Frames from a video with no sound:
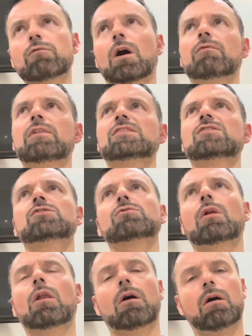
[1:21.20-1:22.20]
listened
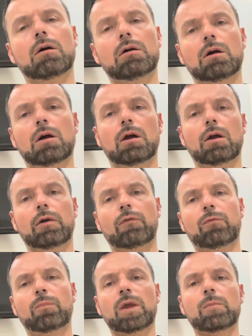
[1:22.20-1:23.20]
to a lot
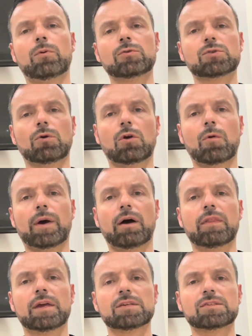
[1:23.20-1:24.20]
of people talk
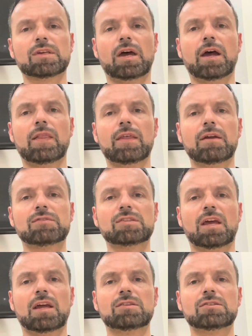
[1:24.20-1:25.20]
about this, and they've
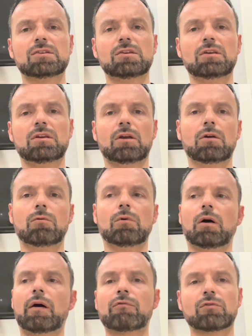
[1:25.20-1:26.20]
said,
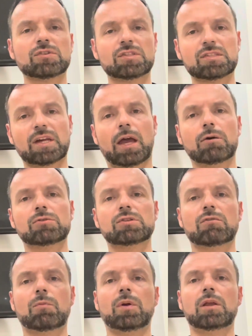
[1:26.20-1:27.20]
well, everyone's entitled to
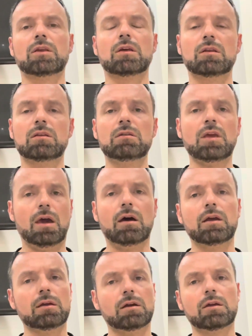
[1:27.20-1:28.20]
their opinion, and yeah,
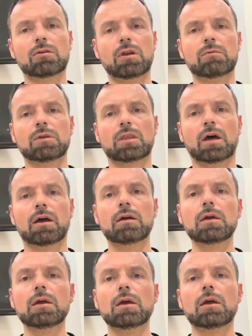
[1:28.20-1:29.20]
I agree with that.
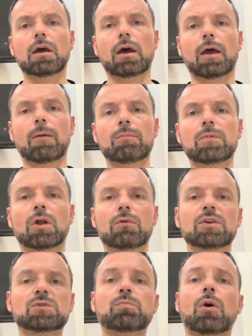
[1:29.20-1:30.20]

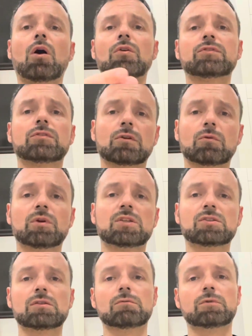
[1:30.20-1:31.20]
This pod that
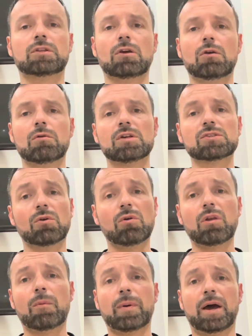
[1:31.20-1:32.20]
we do is
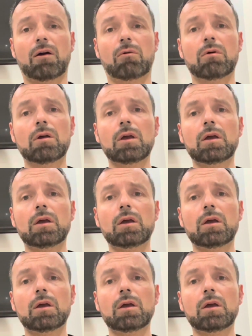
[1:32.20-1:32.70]
all about.